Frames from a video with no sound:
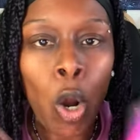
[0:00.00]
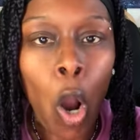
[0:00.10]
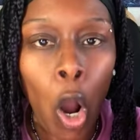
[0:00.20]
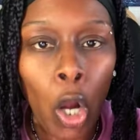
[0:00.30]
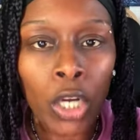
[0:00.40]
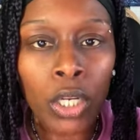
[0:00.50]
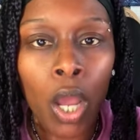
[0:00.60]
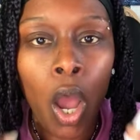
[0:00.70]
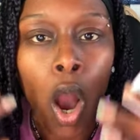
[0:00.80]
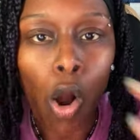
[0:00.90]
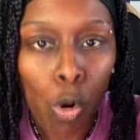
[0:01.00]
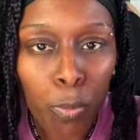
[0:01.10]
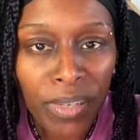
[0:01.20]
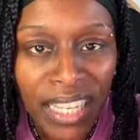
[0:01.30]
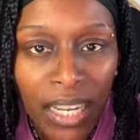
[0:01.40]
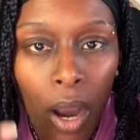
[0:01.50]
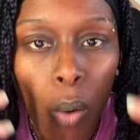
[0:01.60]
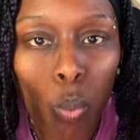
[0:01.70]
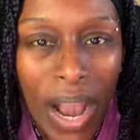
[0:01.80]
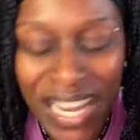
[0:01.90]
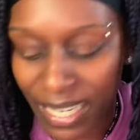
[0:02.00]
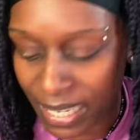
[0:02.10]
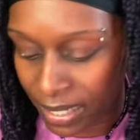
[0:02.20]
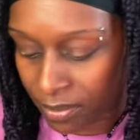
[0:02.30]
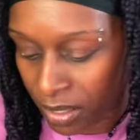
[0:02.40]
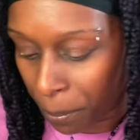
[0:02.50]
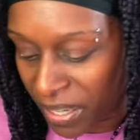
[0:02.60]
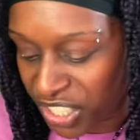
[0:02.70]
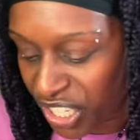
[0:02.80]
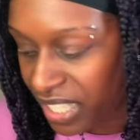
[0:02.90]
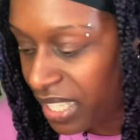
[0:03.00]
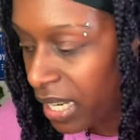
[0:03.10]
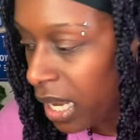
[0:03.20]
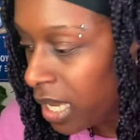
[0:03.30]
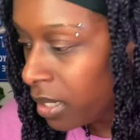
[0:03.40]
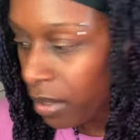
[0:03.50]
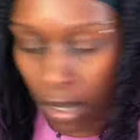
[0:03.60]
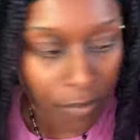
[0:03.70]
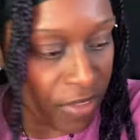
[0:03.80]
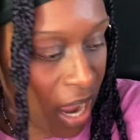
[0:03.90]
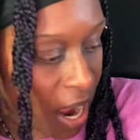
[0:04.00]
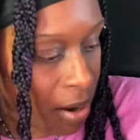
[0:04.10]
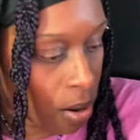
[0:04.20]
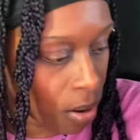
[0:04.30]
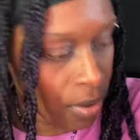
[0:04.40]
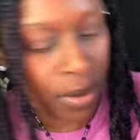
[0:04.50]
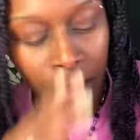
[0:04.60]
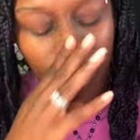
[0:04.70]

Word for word: heart opening, awakening the magenta color of the higher heart.